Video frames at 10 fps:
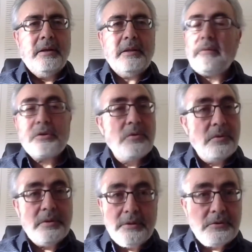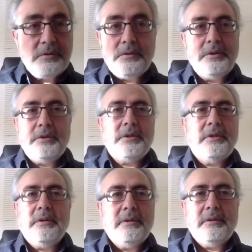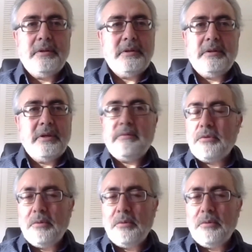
There was no institution. There was